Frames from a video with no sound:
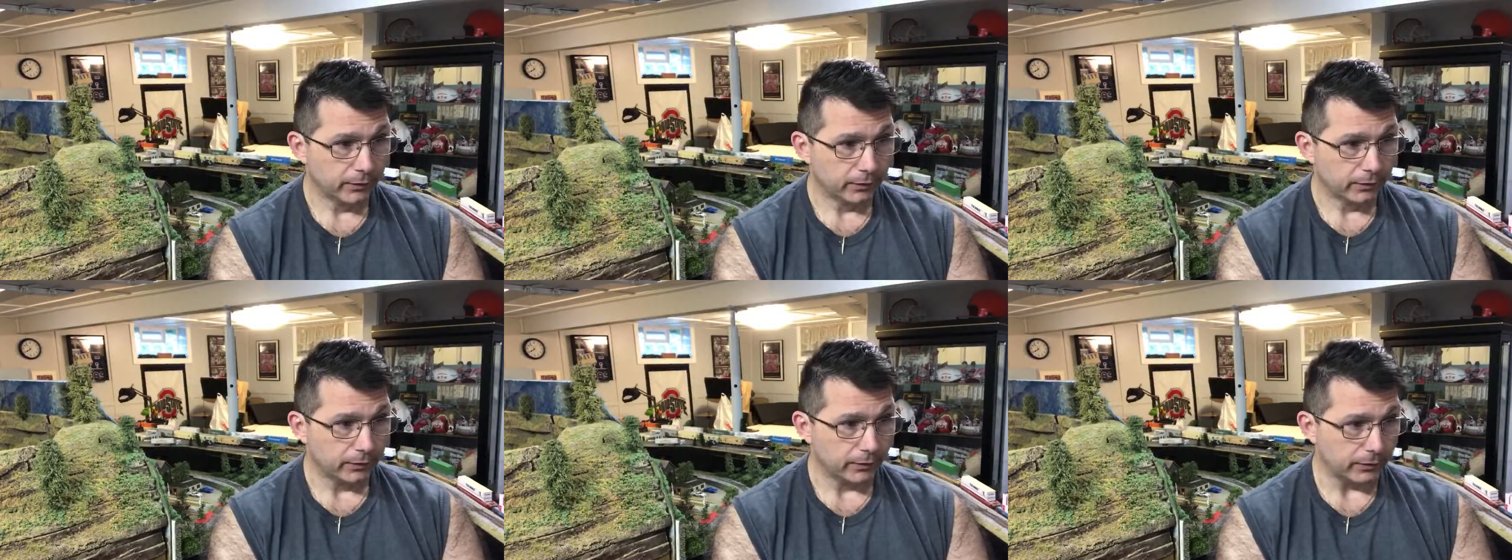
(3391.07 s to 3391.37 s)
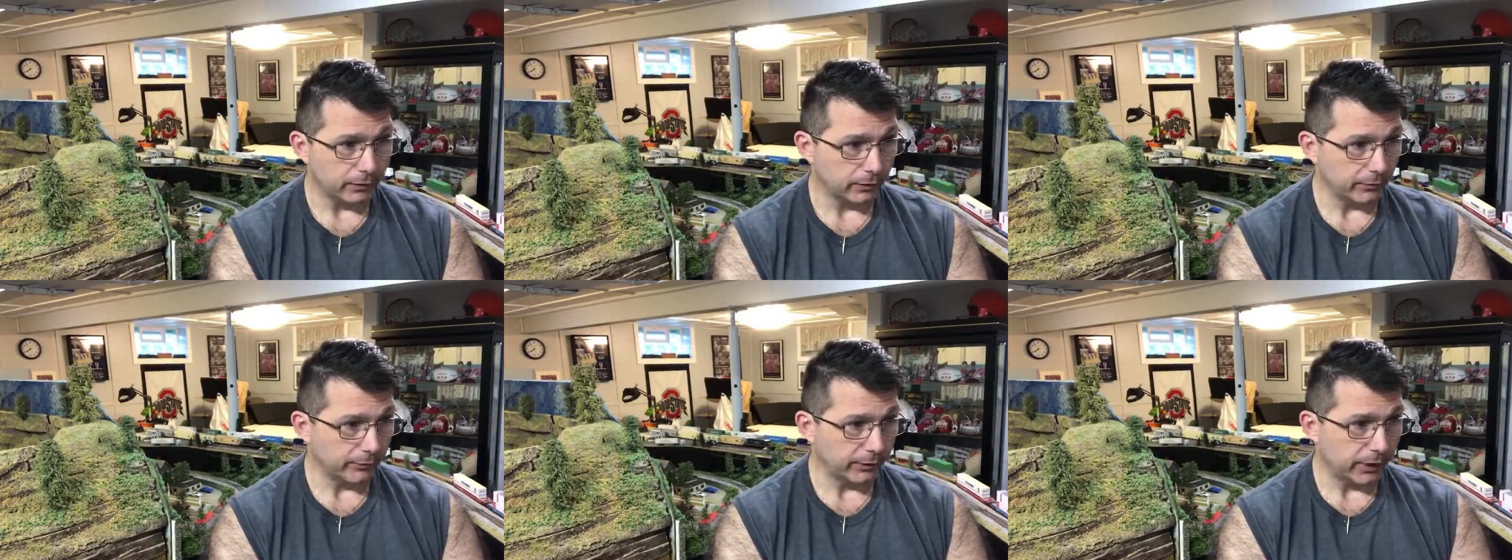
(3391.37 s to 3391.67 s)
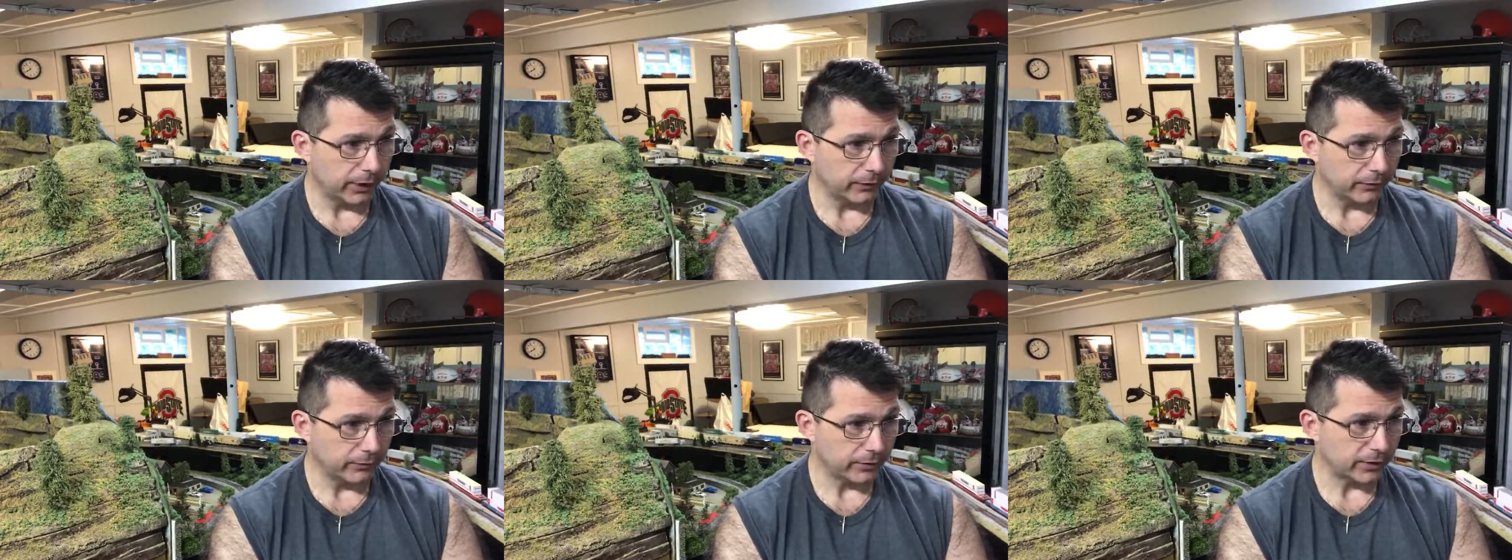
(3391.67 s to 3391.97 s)
cut them
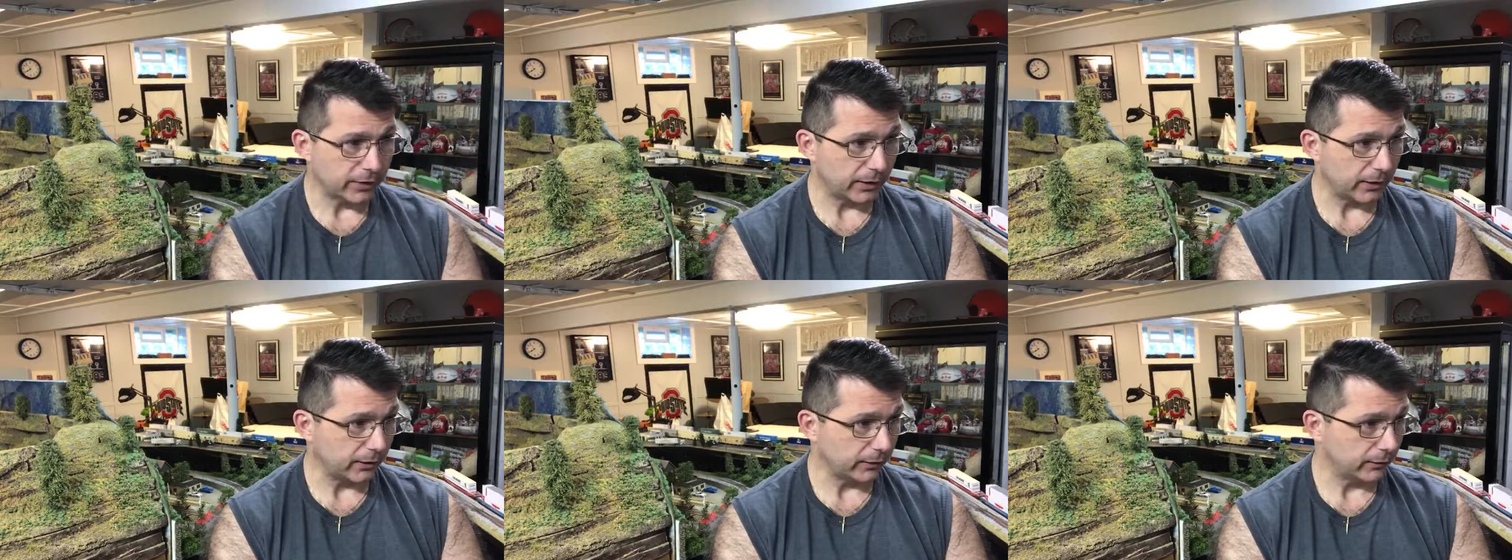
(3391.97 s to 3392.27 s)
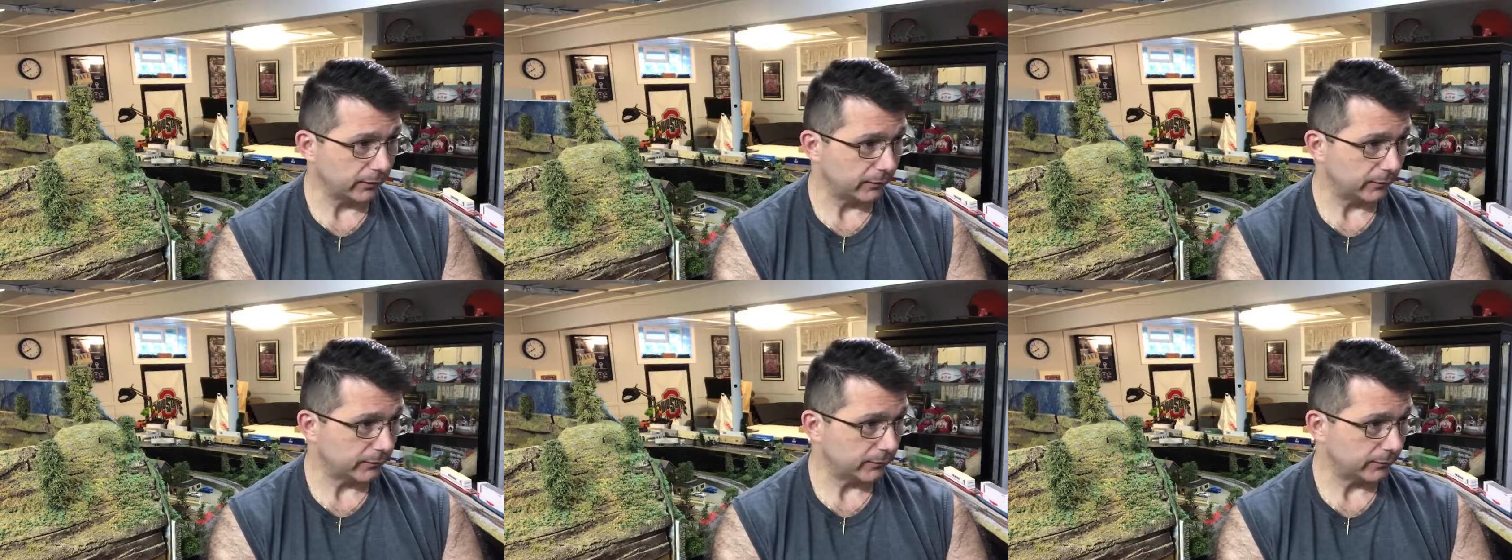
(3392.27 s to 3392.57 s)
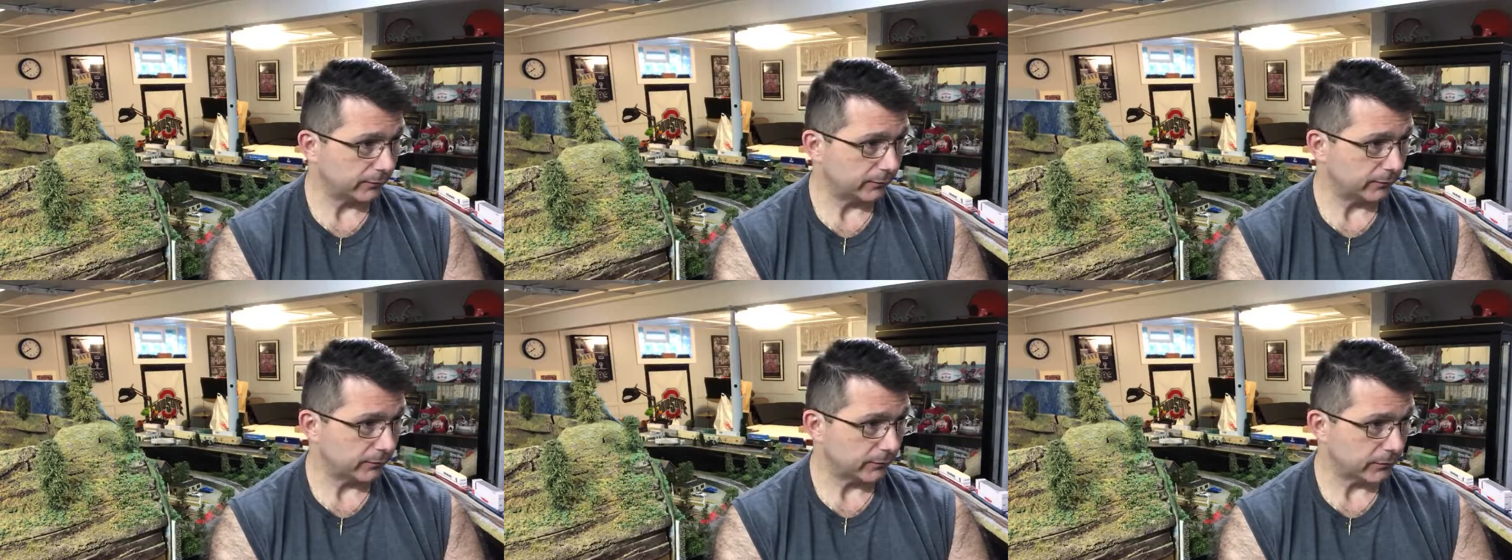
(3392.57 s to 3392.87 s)
down and sell it.
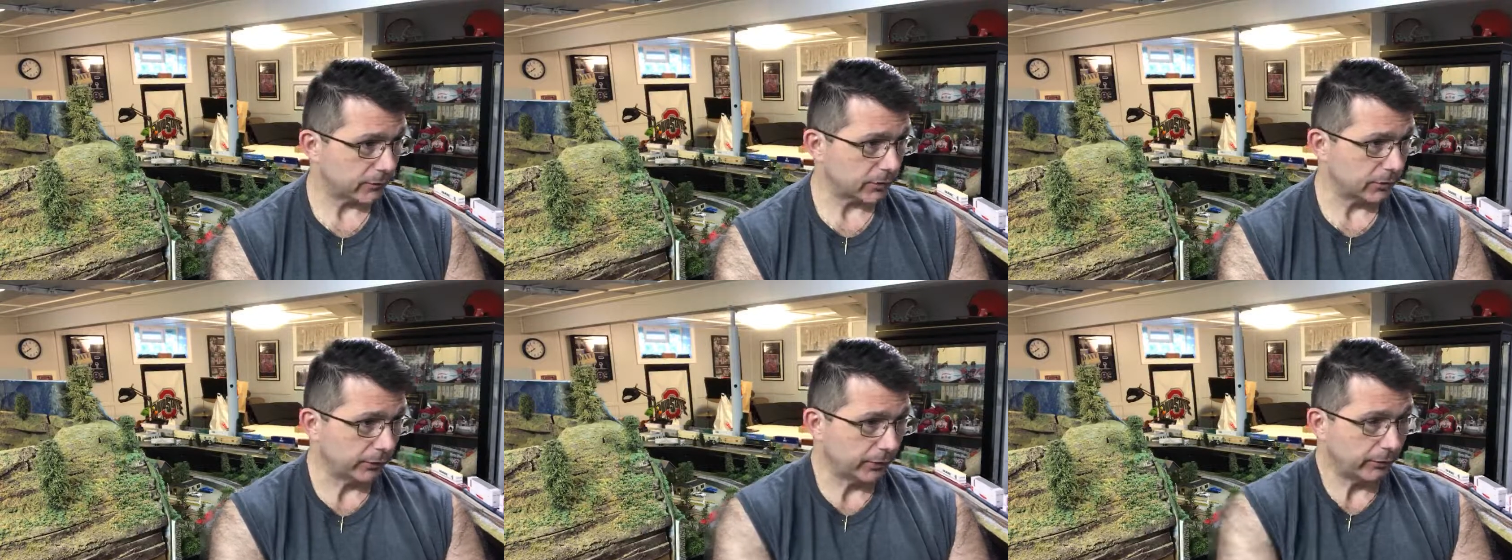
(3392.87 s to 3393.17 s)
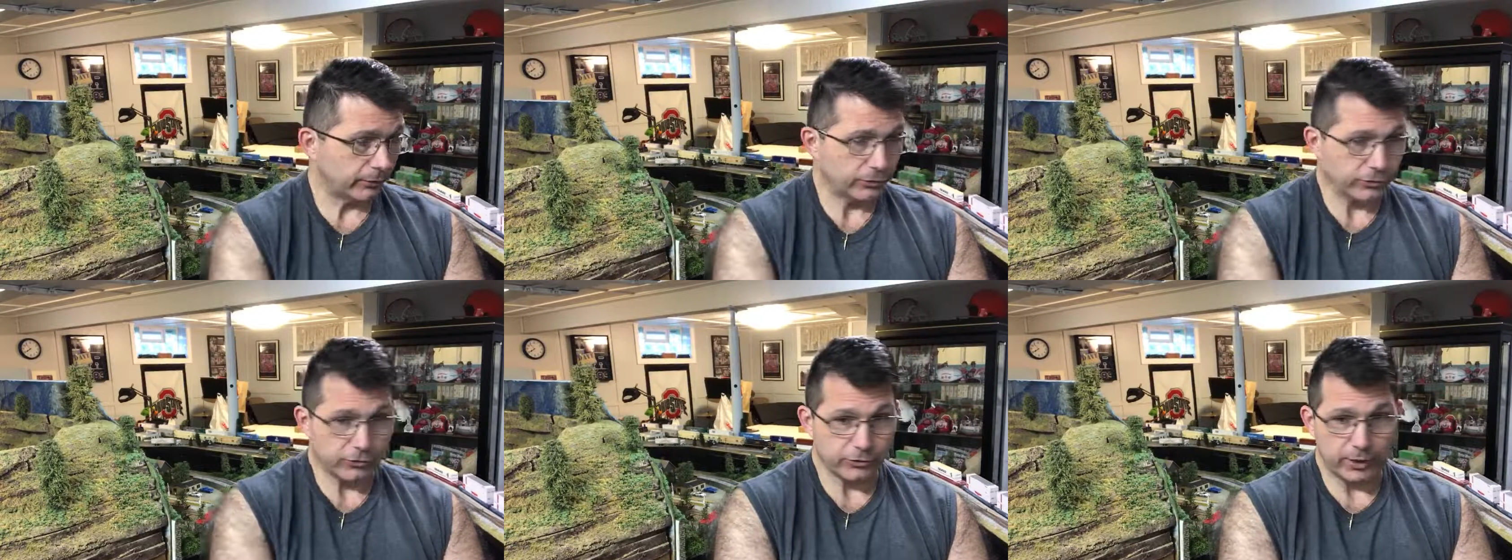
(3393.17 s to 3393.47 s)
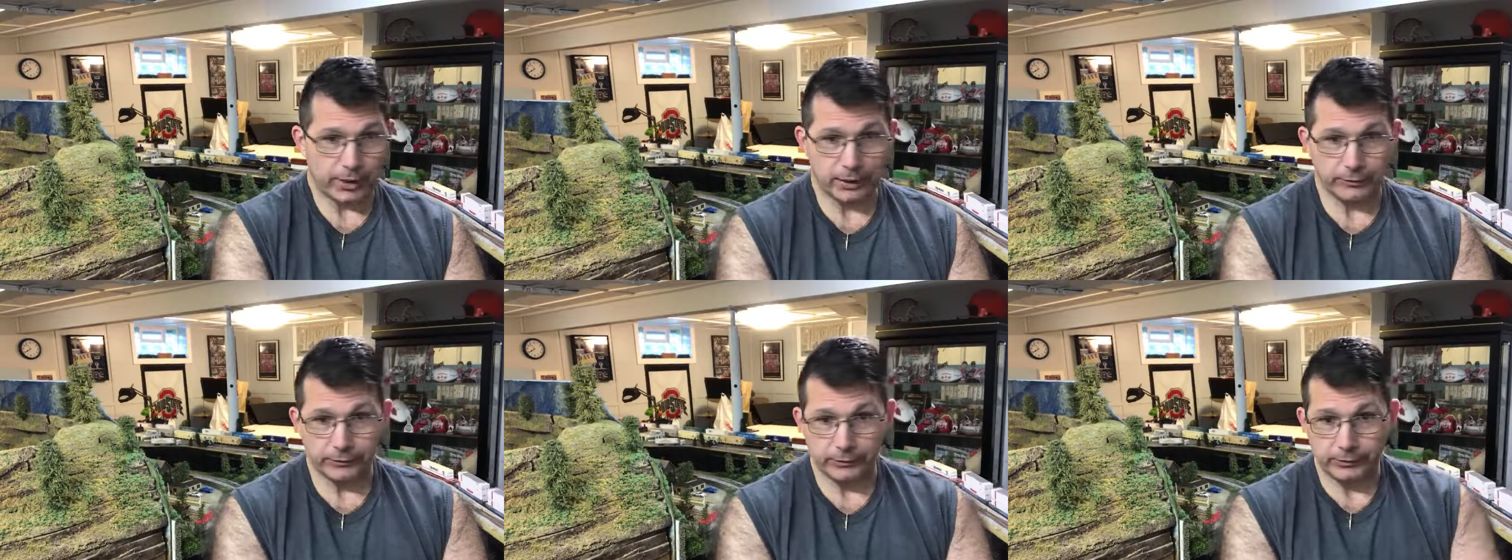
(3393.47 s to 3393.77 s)
So he was
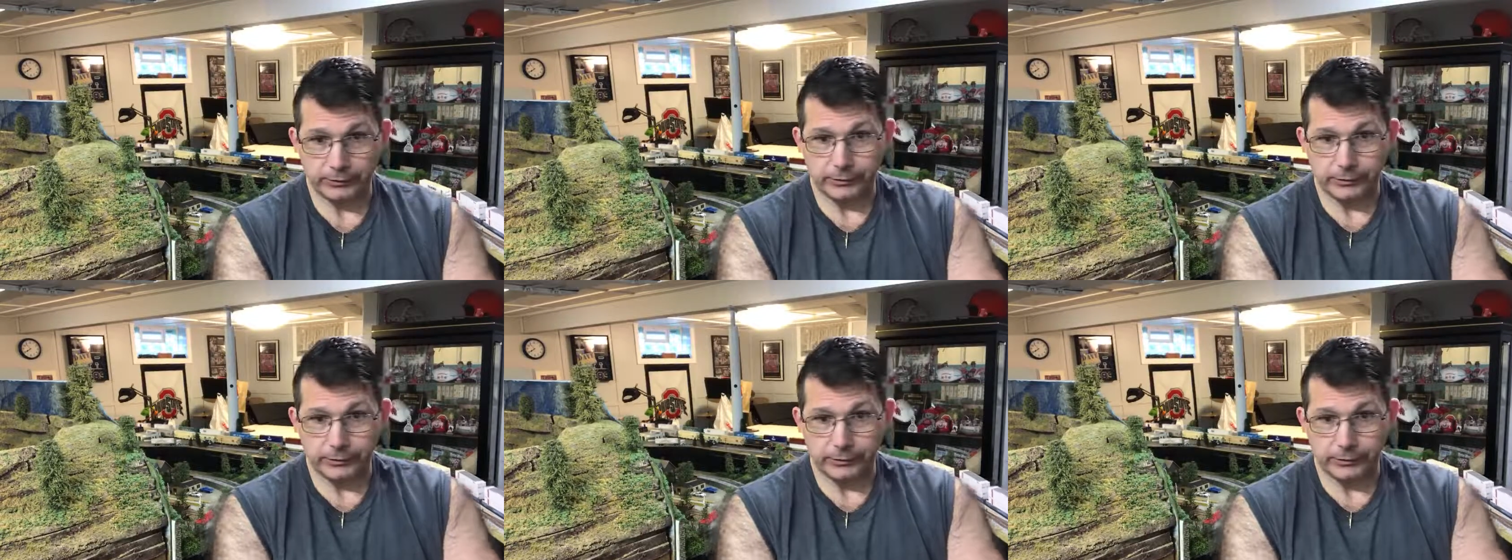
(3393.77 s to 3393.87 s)
driving,